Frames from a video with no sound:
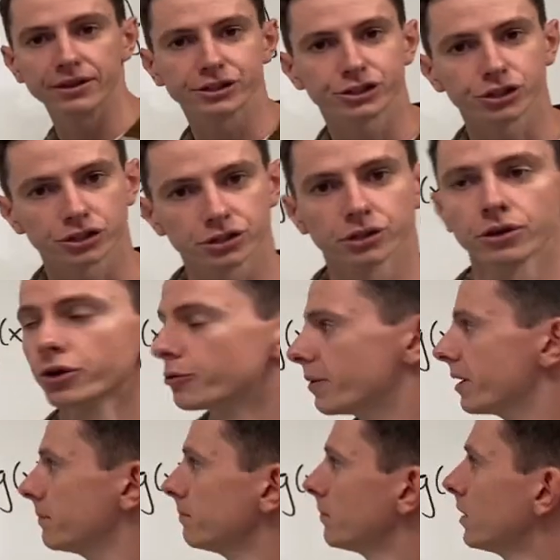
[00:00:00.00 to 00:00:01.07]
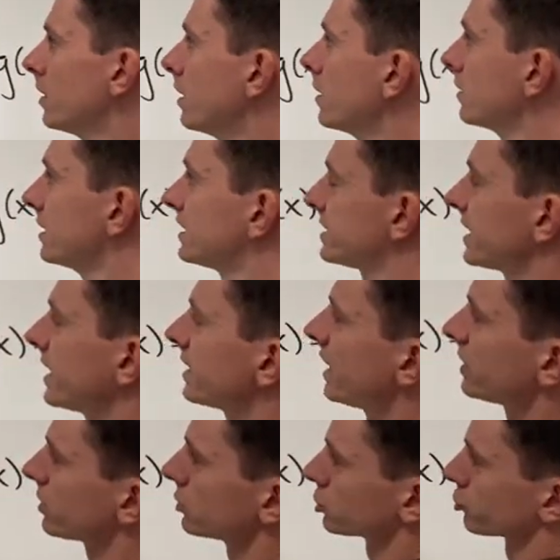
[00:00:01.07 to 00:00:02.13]
this just a little bit. Let's say
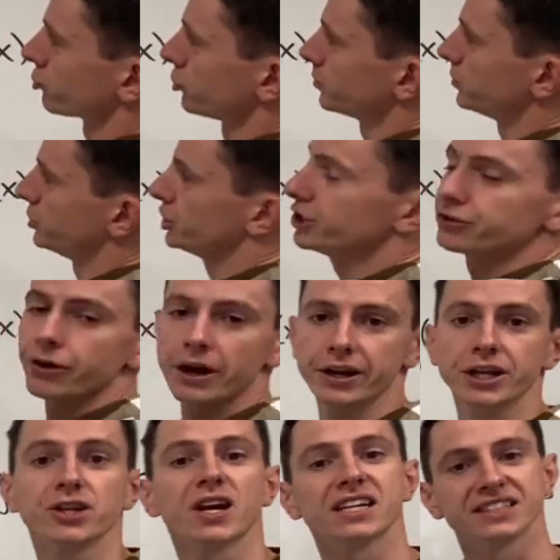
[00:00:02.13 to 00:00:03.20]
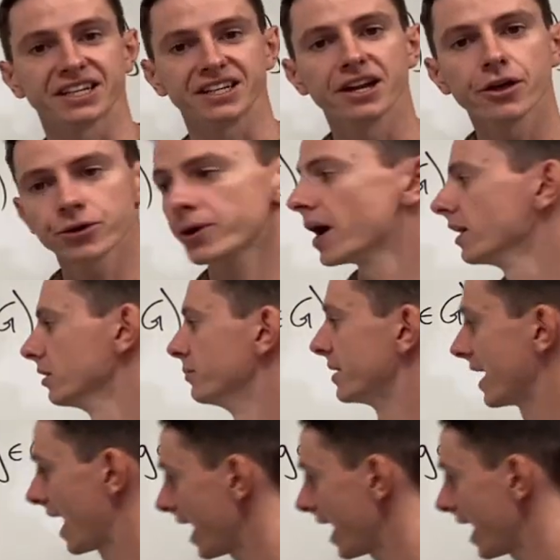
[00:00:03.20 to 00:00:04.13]
that this group G right here has another element,